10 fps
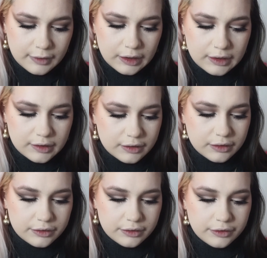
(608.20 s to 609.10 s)
This is
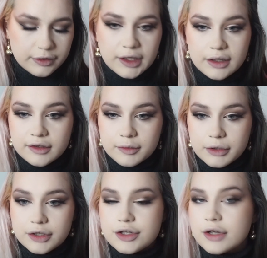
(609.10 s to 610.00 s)
also a really nice
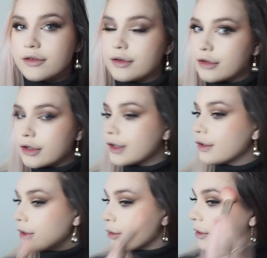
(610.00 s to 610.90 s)
blush if you've got like
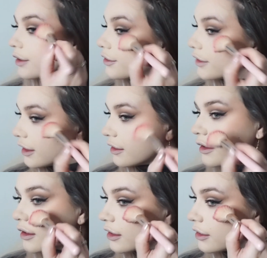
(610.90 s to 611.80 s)
quite pale skin
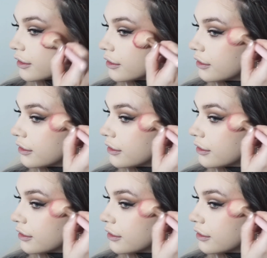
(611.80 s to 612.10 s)
like I do.